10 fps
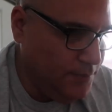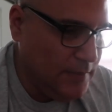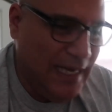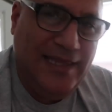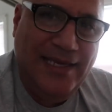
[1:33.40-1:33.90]

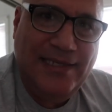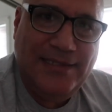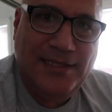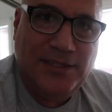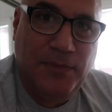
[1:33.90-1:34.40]
I think he's
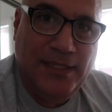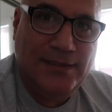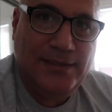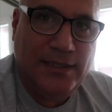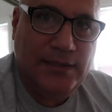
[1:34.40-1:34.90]
in his
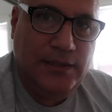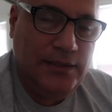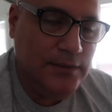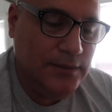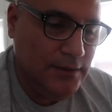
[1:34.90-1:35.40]

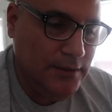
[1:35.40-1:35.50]
mid-60s.